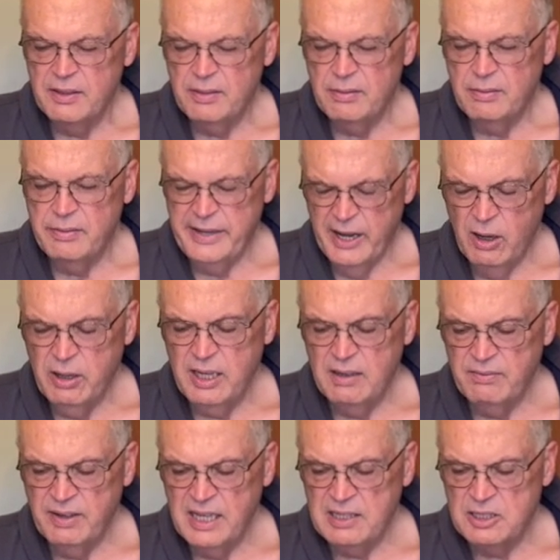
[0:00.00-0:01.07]
the only
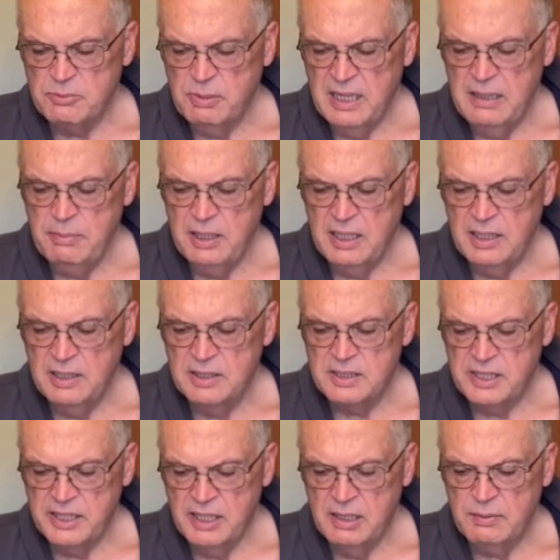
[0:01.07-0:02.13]
advantage maybe is
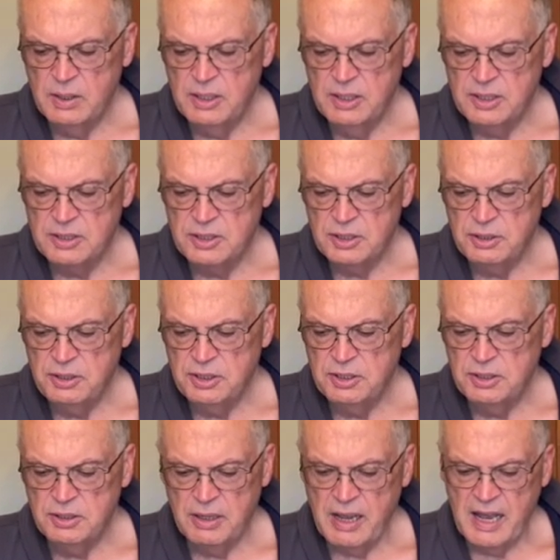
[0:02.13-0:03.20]
the oven is
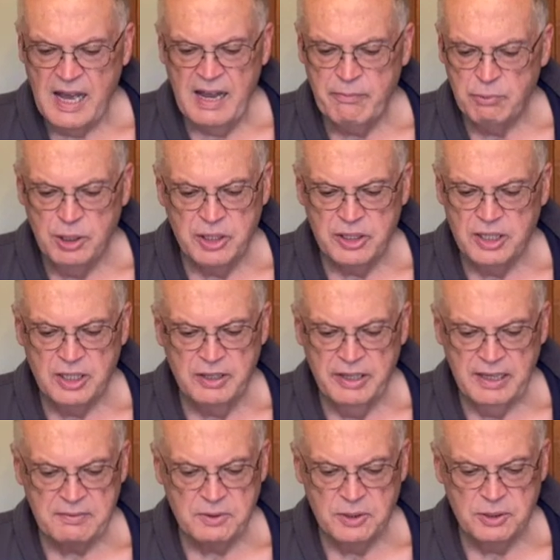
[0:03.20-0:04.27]
I really didn't
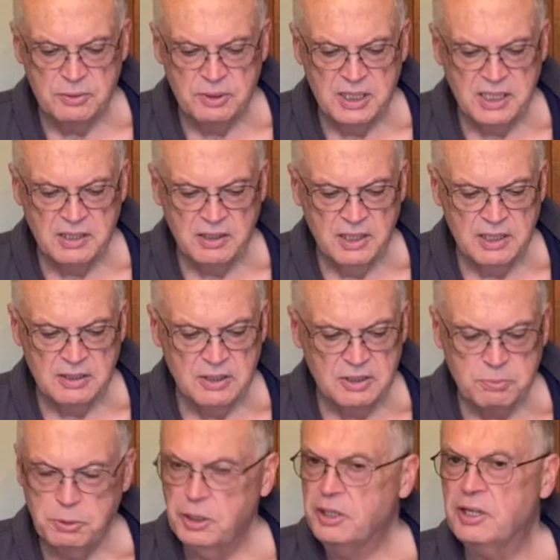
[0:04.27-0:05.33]
have to do anything. Just
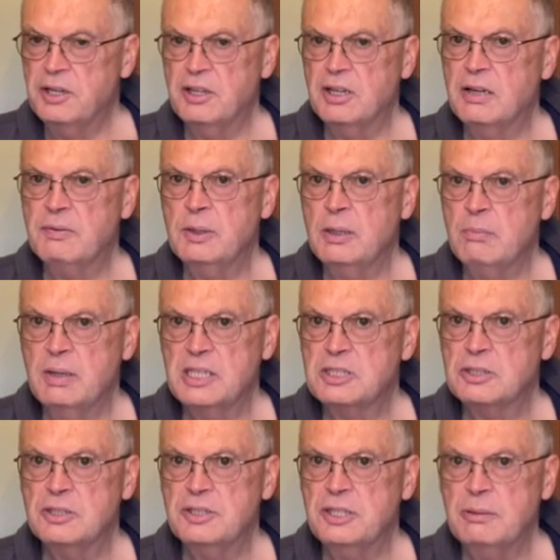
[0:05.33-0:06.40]
put it in the oven and make
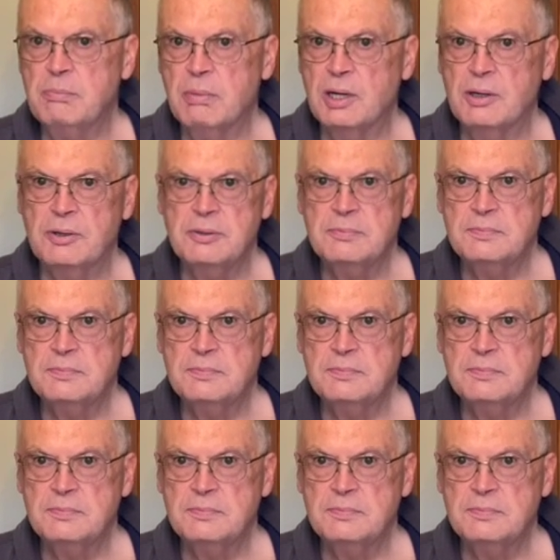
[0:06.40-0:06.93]
sure it didn't burn.